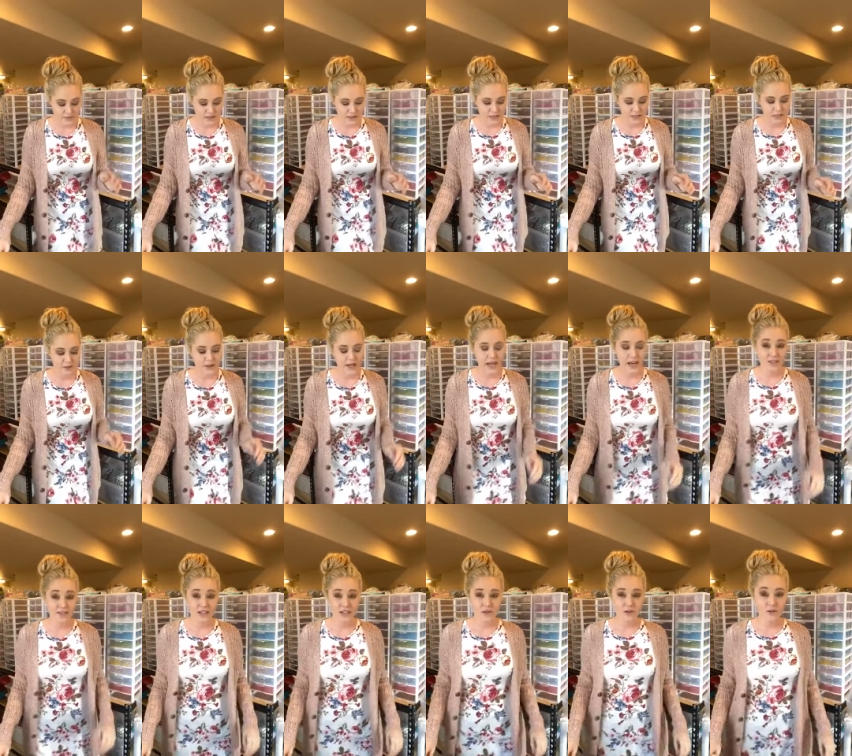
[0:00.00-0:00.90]
so I
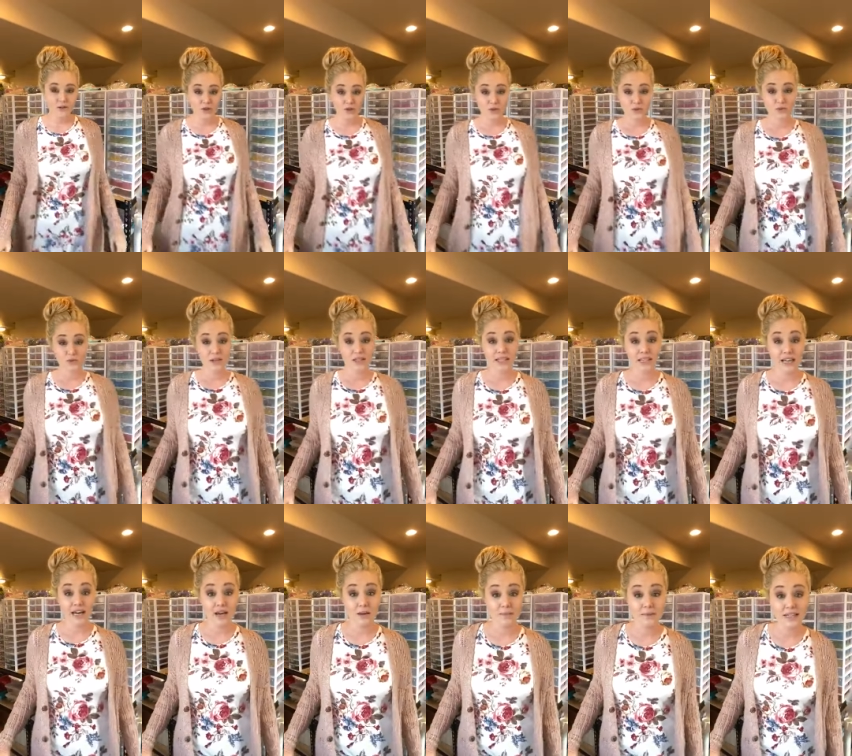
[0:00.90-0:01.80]
haven't really
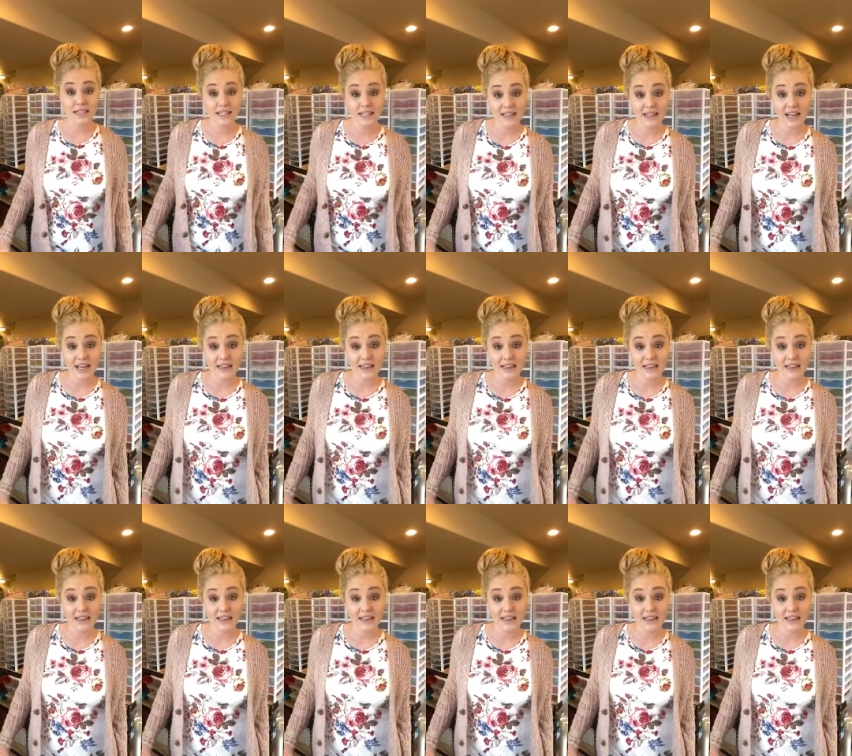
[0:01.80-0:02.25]
updated that